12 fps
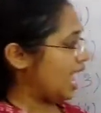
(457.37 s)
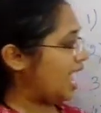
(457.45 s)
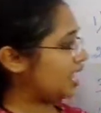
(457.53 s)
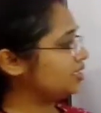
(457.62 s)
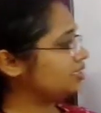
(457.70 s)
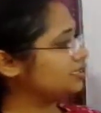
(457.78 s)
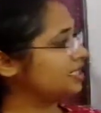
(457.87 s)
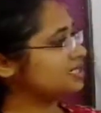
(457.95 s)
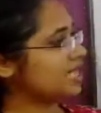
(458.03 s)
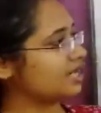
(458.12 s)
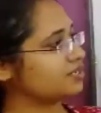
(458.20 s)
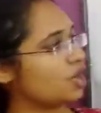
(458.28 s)
and
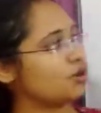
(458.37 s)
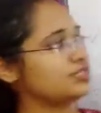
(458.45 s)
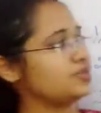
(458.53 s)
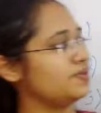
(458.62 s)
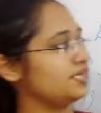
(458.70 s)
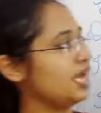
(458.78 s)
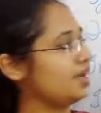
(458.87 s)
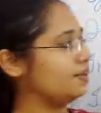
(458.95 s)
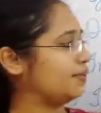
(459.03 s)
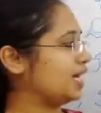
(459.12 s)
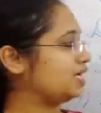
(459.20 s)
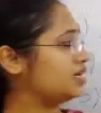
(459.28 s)
this end also with the,
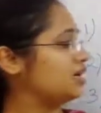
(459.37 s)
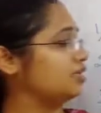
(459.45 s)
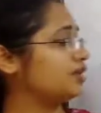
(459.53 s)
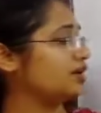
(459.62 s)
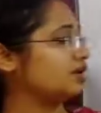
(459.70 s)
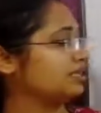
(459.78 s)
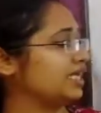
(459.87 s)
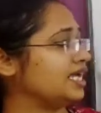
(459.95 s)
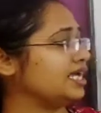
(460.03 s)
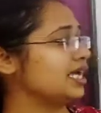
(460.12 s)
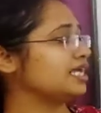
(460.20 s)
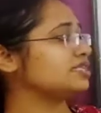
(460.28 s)
but the
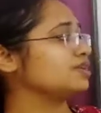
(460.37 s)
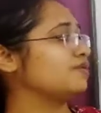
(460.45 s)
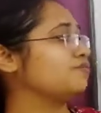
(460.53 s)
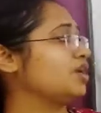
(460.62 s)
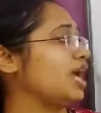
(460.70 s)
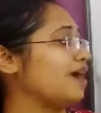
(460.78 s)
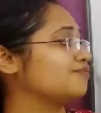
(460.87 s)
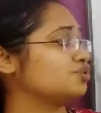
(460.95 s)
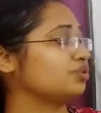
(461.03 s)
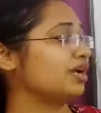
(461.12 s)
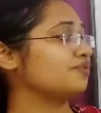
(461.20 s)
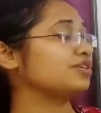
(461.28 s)
thing is we have
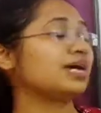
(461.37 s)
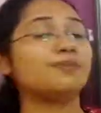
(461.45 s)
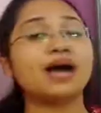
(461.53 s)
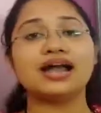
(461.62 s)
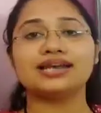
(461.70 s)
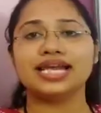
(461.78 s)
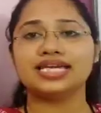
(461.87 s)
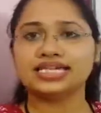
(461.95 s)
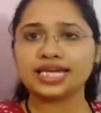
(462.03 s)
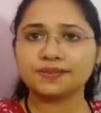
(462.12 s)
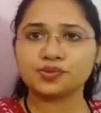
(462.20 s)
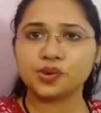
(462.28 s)
to give command
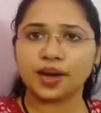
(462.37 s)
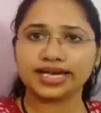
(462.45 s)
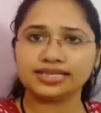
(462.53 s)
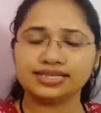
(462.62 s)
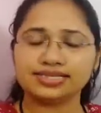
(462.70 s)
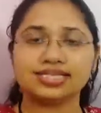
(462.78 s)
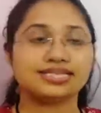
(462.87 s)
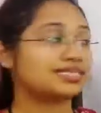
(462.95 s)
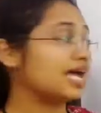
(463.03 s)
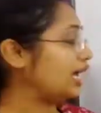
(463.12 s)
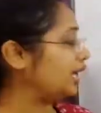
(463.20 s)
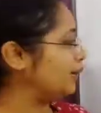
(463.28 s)
like keep quiet. This is
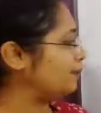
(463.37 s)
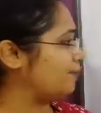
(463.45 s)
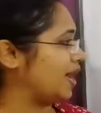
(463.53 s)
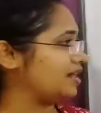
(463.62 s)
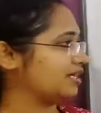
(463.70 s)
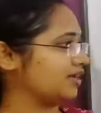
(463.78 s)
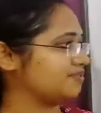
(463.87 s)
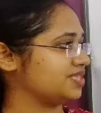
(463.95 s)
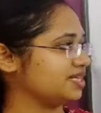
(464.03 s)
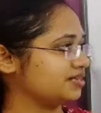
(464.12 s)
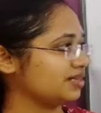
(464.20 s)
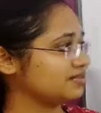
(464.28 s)
the imperative
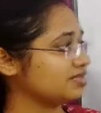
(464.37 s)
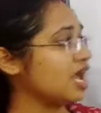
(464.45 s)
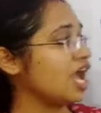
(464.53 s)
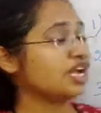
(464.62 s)
sentence.